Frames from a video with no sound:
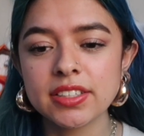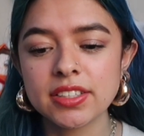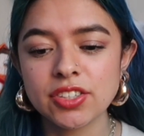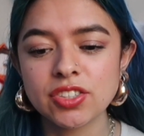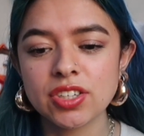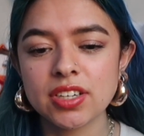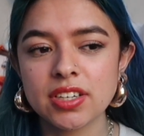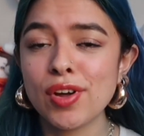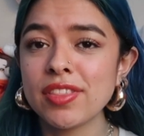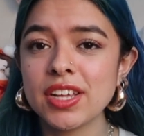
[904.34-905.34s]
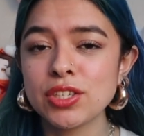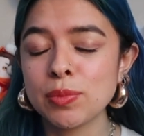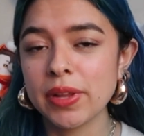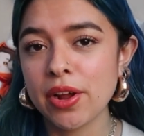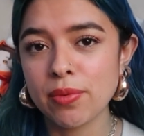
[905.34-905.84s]
is such a fun thing to
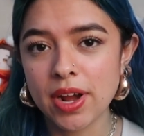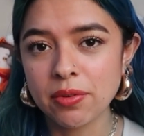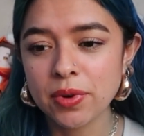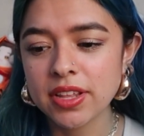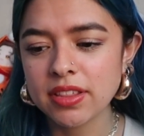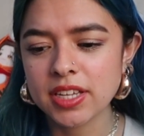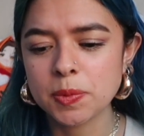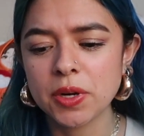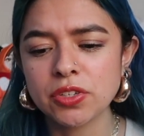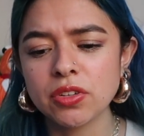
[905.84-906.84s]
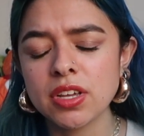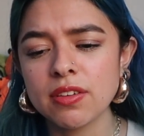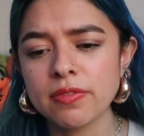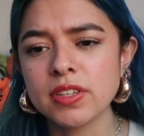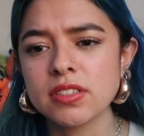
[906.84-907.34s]
play around with, especially
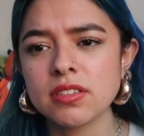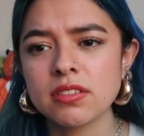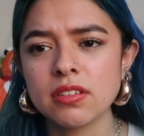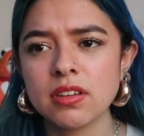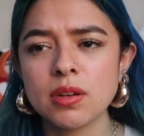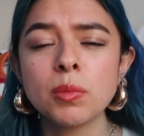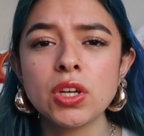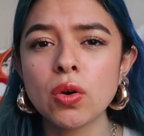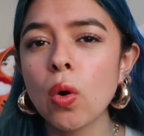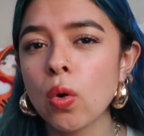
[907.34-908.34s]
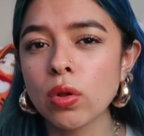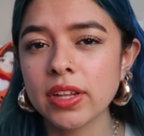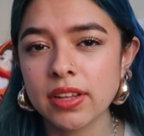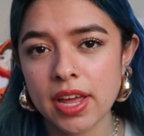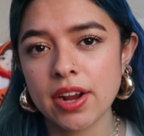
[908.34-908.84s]
if it's gonna be cold
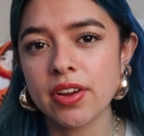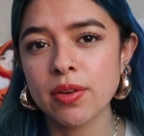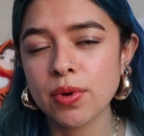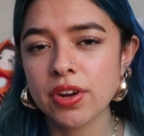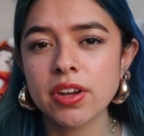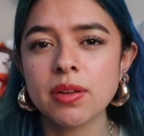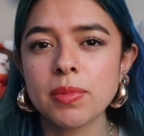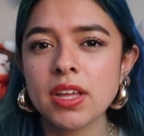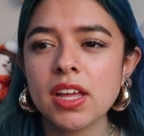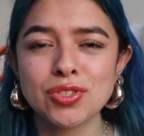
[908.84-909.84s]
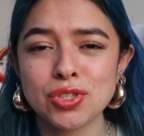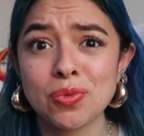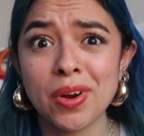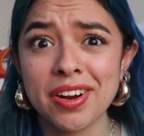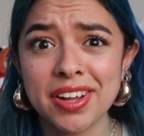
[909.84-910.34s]
in the area where you're gonna be. Just
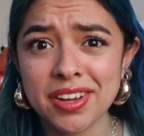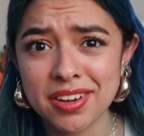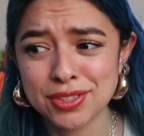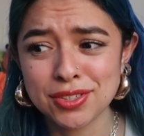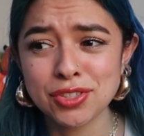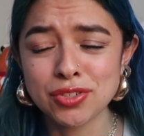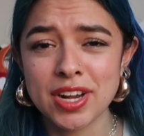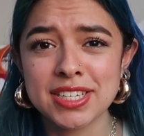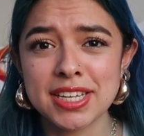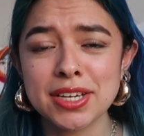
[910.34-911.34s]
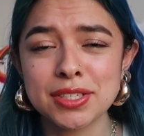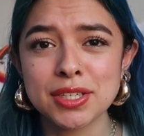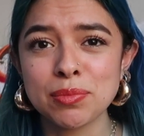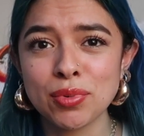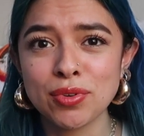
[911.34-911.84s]
wearing just a dress, like a
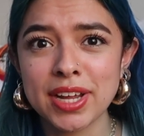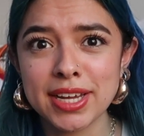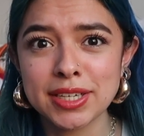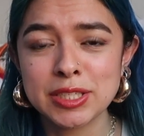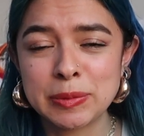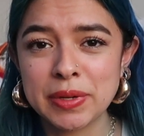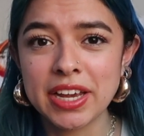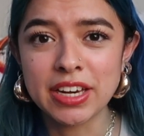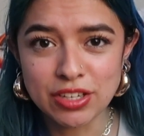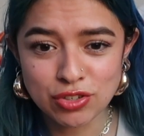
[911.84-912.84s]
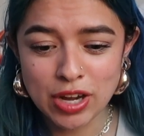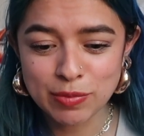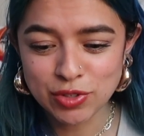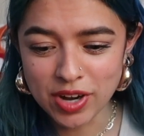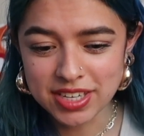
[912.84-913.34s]
simple like spaghetti
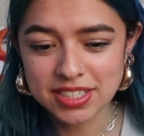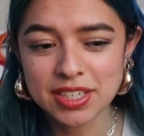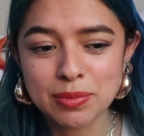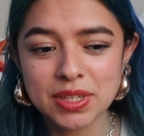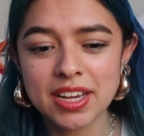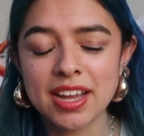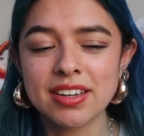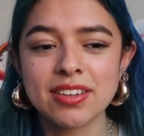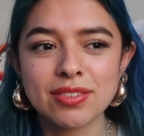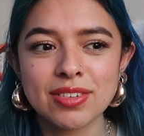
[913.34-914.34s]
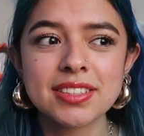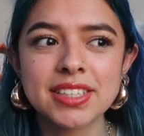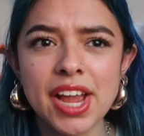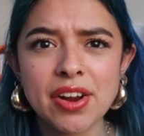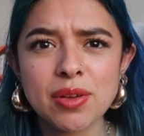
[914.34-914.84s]
strap dress, can be kind of
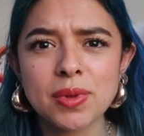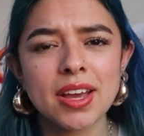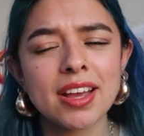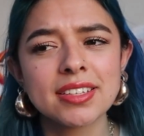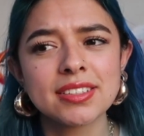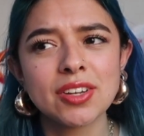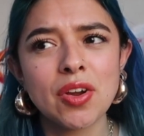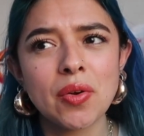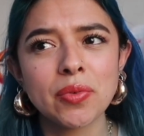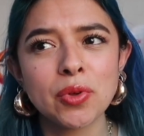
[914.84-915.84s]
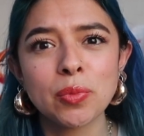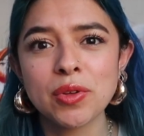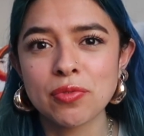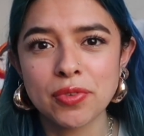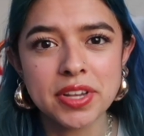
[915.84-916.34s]
scary because, you know, you'll
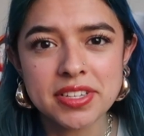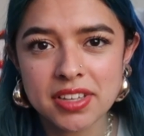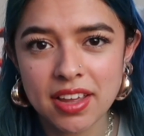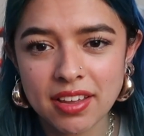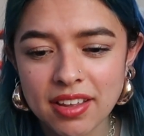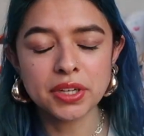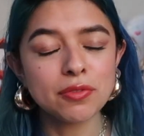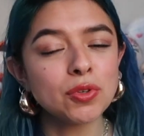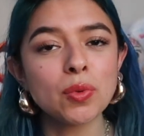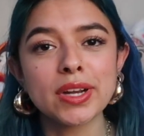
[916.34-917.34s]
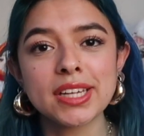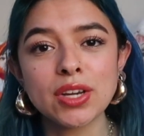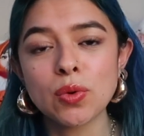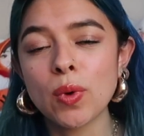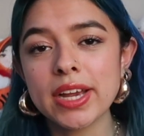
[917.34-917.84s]
be freezing. But if you wear
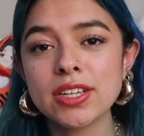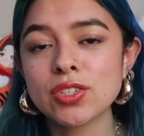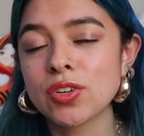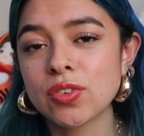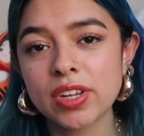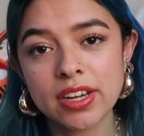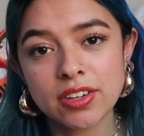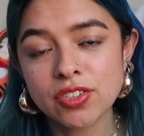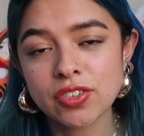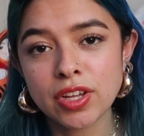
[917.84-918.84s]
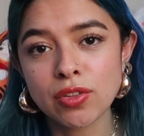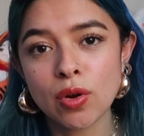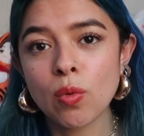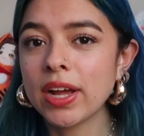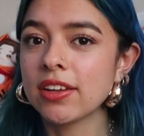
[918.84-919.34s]
like a white turtleneck underneath,
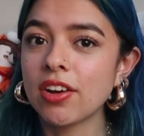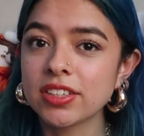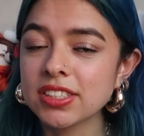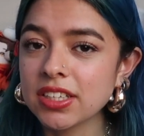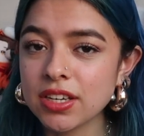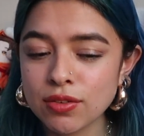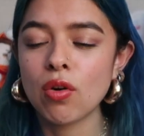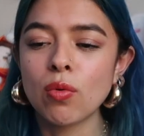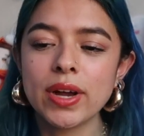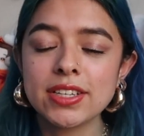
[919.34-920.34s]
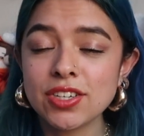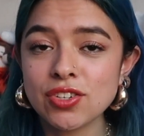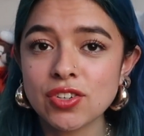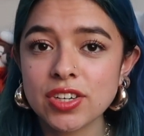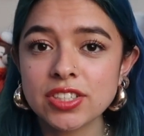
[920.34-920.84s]
or a white long sleeve, or a white
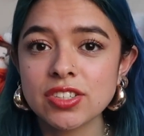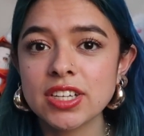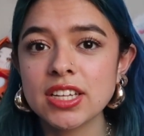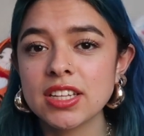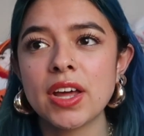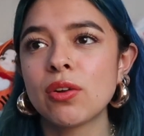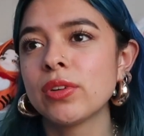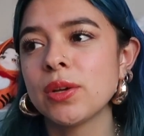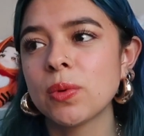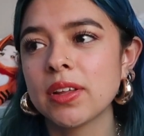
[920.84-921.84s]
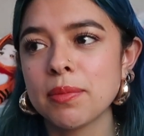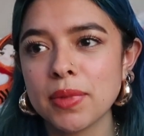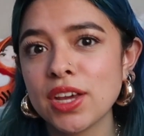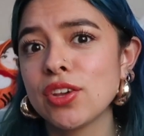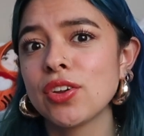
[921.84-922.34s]
t-shirt underneath, not only will it
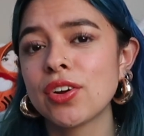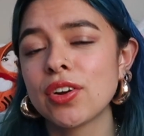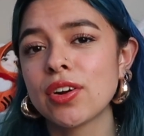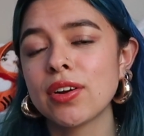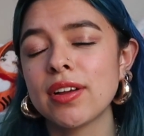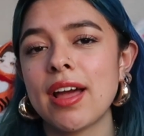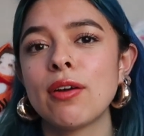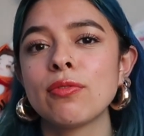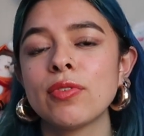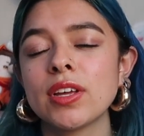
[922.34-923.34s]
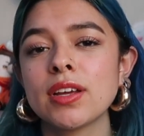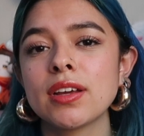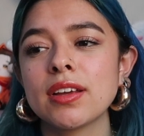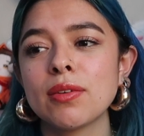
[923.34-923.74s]
make your outfit